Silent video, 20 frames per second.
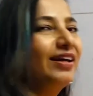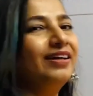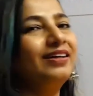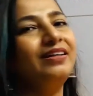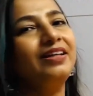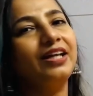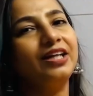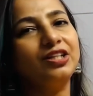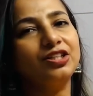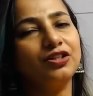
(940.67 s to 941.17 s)

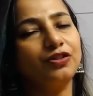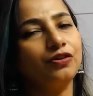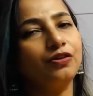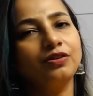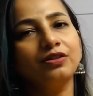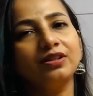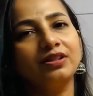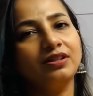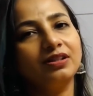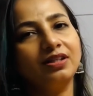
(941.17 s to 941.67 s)
and later
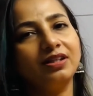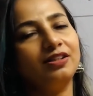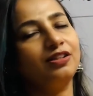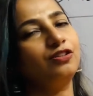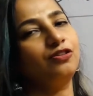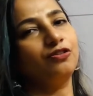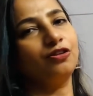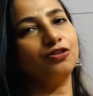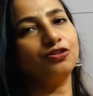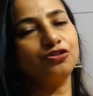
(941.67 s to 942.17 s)
on they
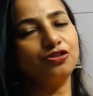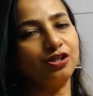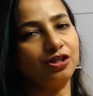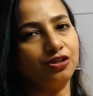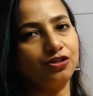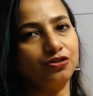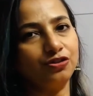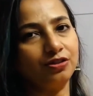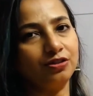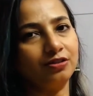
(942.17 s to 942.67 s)
did not
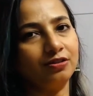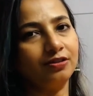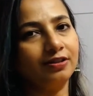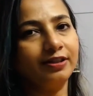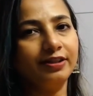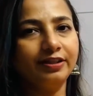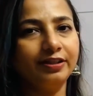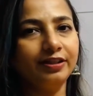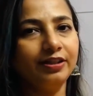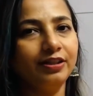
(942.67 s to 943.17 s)
change it.
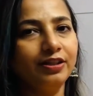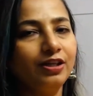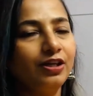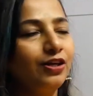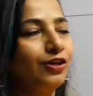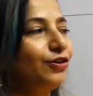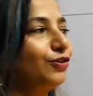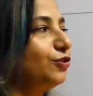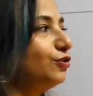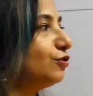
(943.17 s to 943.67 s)
Clear?
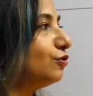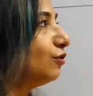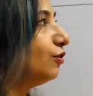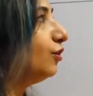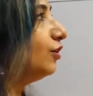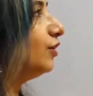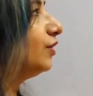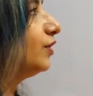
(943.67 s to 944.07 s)
So